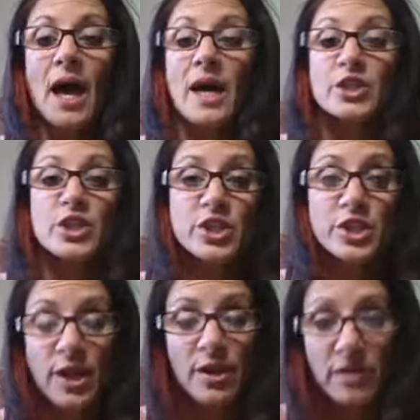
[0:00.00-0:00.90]

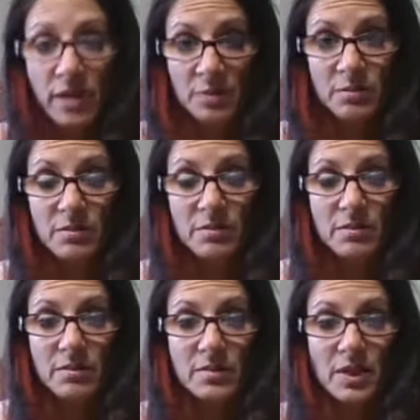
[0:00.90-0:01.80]
share them
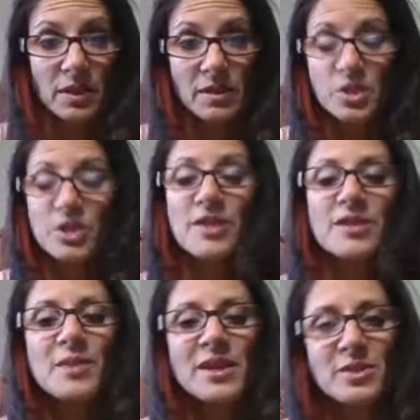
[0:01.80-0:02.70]

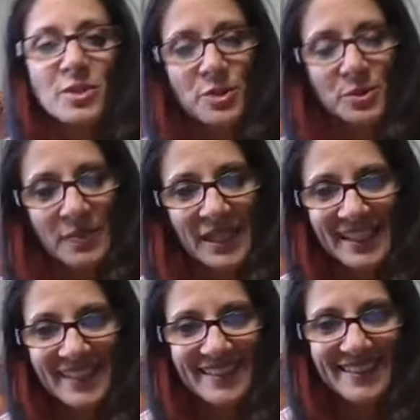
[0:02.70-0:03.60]
on social
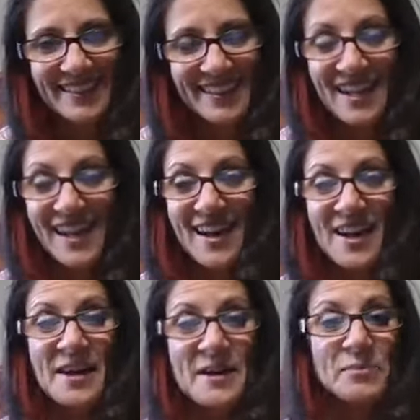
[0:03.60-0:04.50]
media.
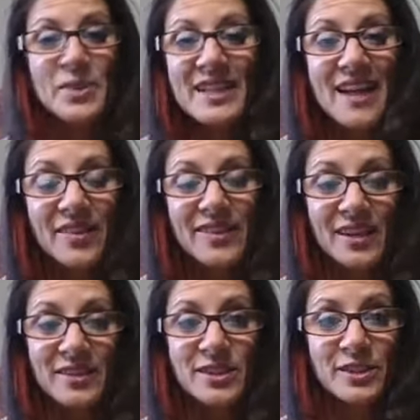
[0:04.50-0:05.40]
Put it out
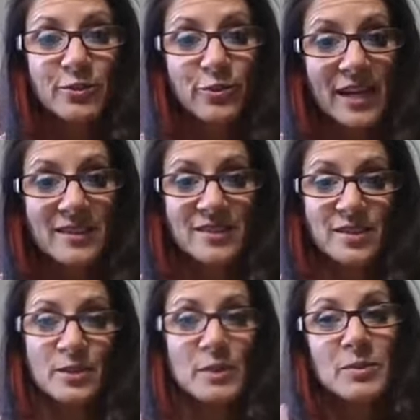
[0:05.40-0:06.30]
there to your friends
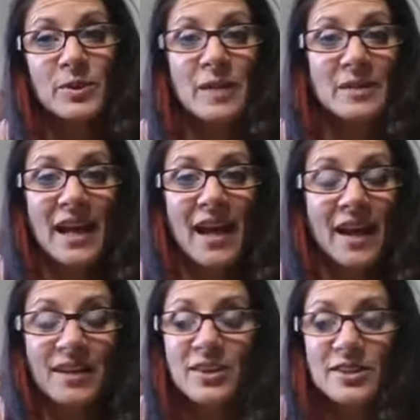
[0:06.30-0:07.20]
or to people. I mean,
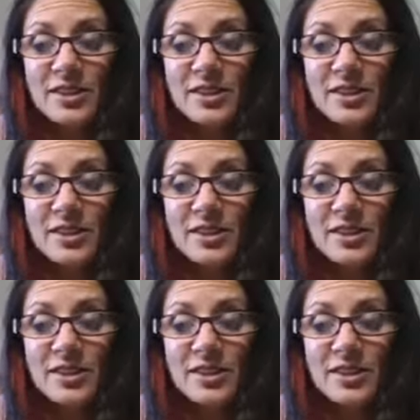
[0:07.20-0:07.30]
I encourage